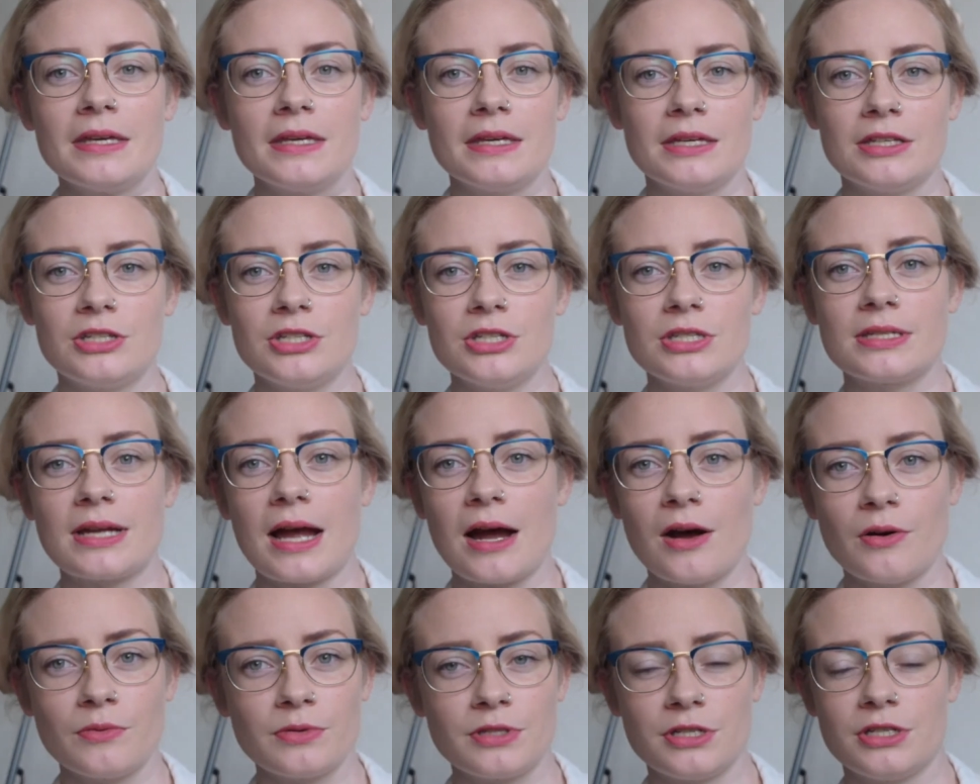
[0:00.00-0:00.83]
It just
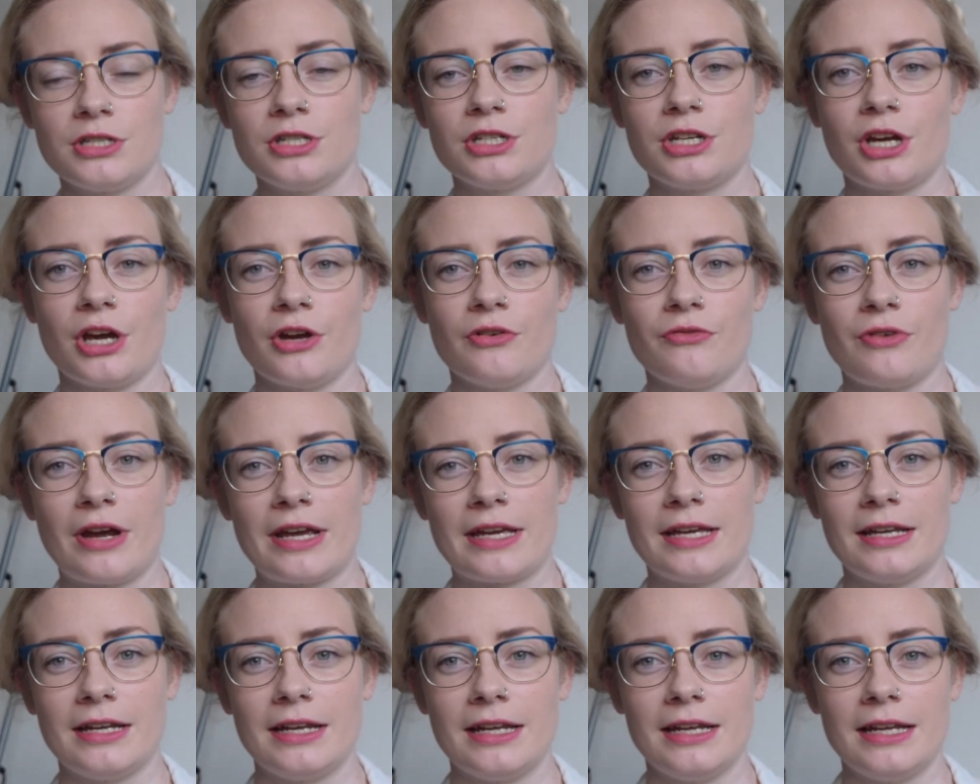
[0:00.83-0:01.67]
helps you to go
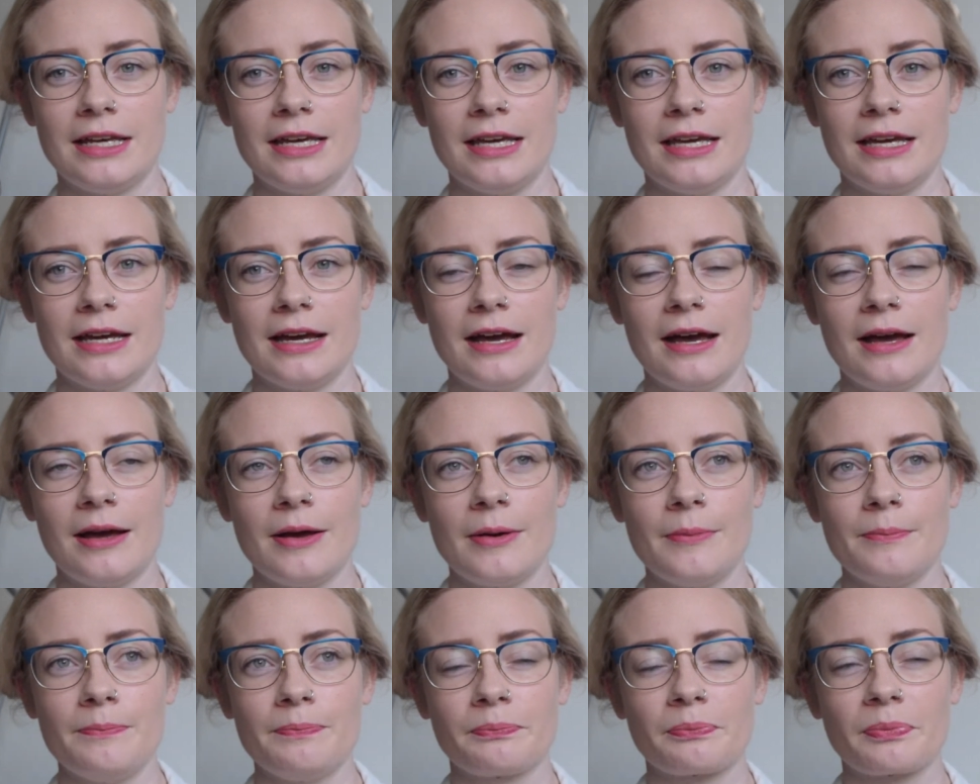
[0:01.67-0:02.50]
regularly,
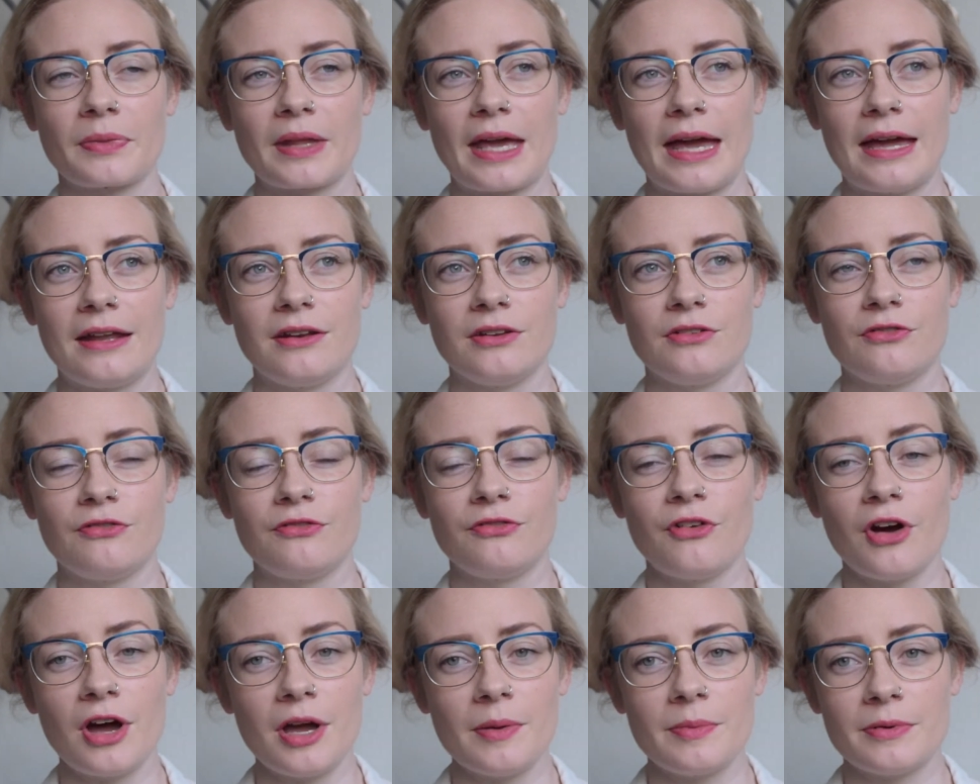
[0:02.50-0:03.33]
and
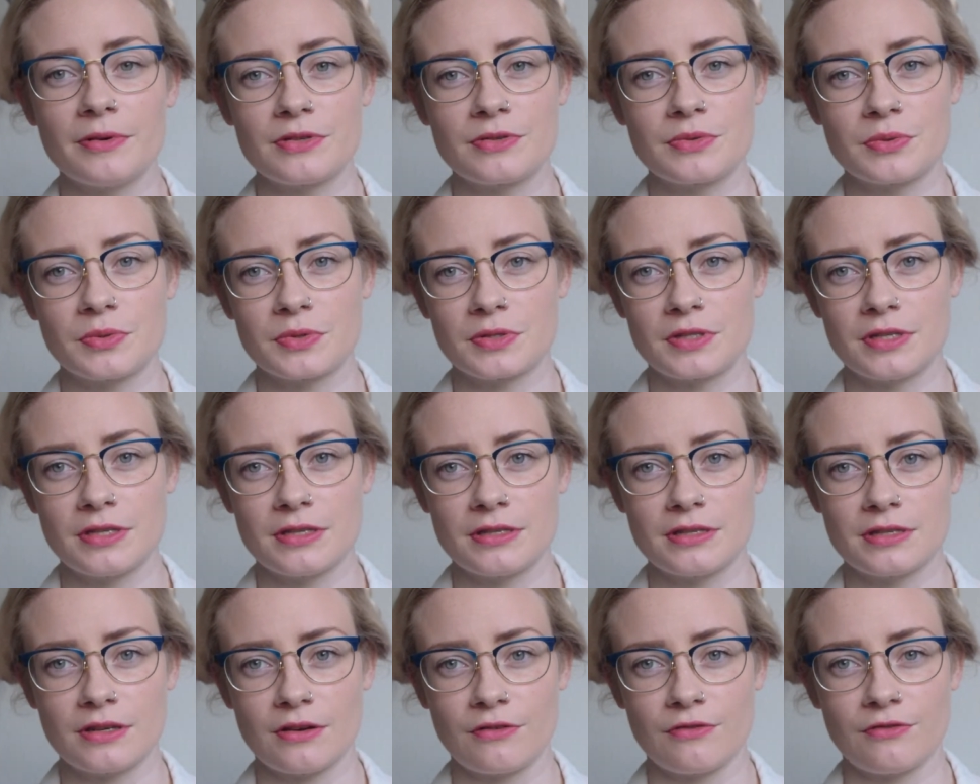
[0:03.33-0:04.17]
fibre
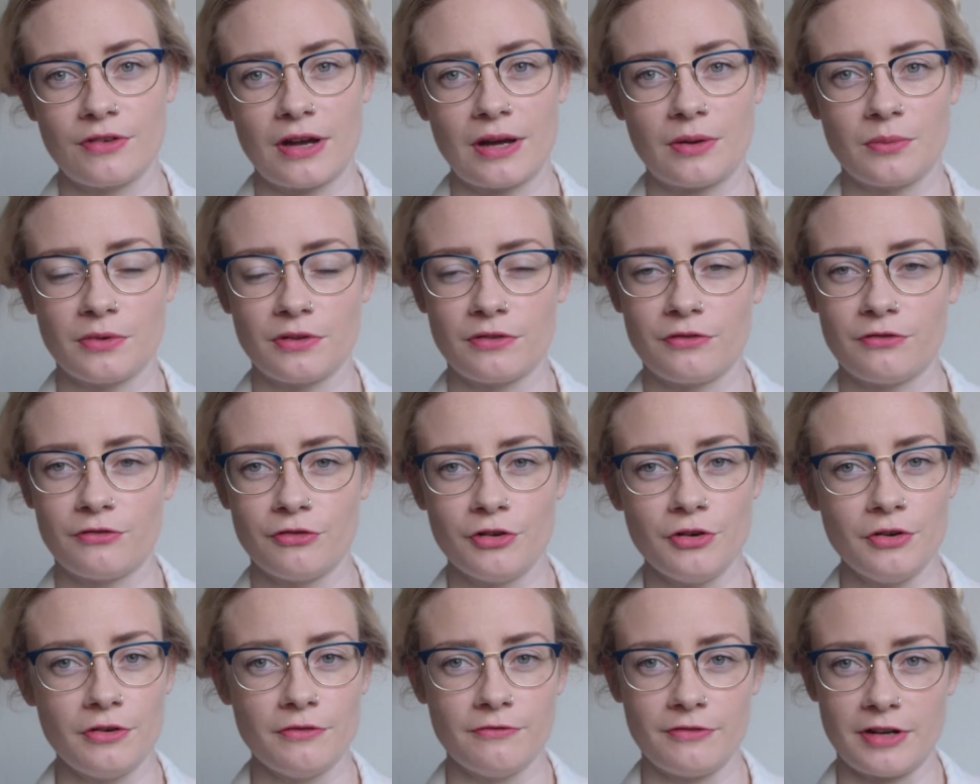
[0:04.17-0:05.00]
sources are found with
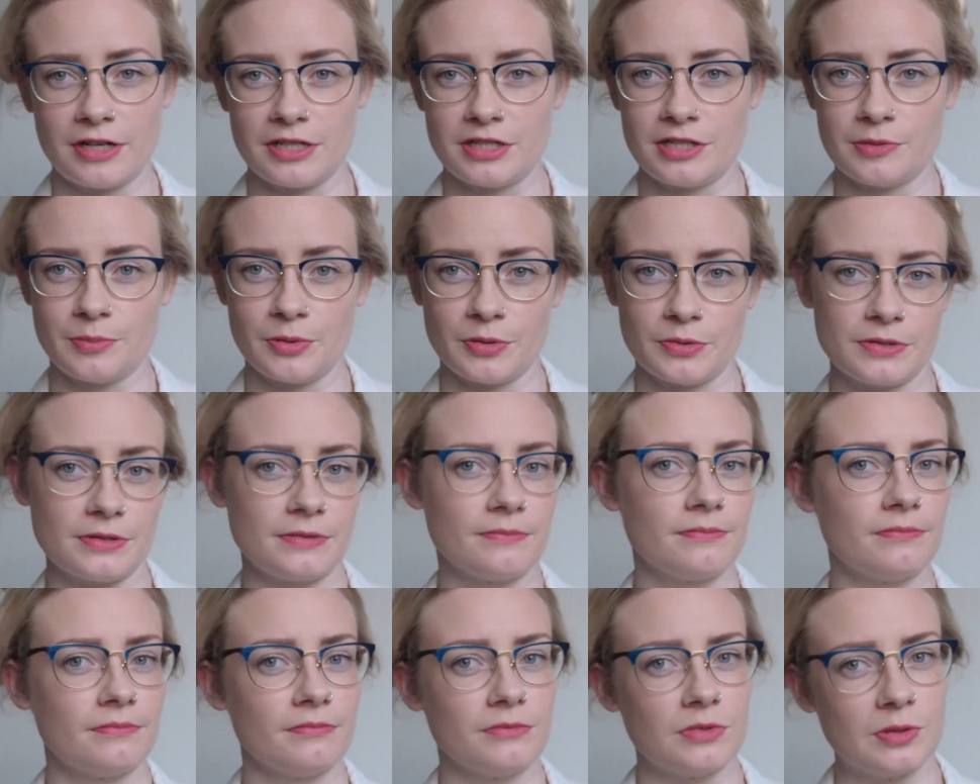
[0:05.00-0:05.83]
fruit and vegetables.
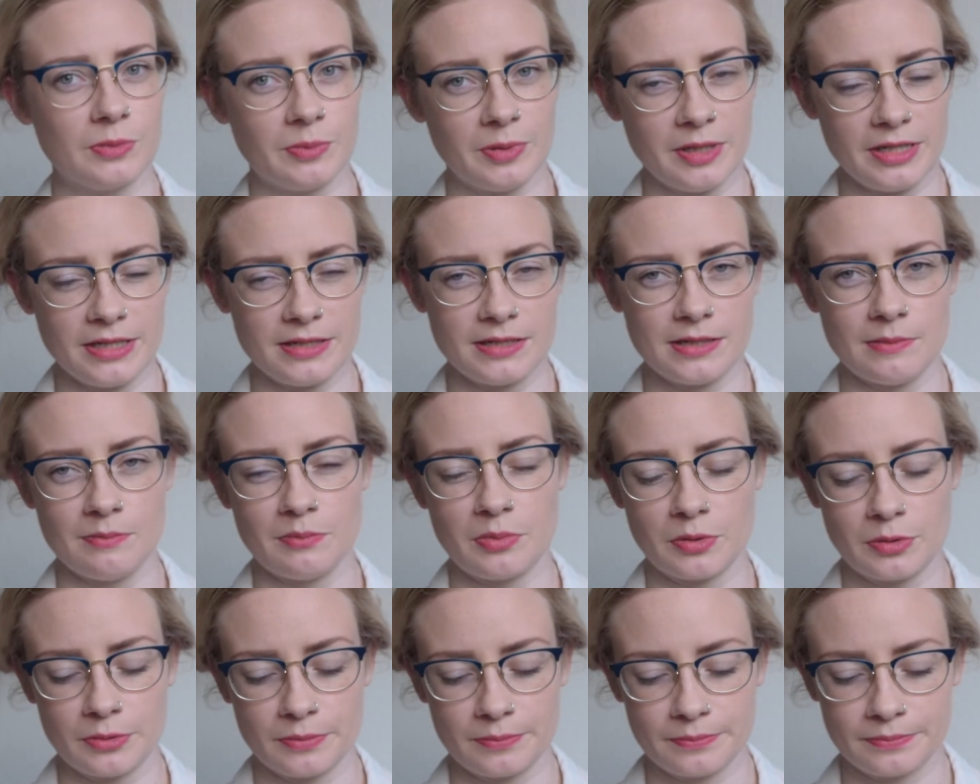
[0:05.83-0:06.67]
So pretty simple.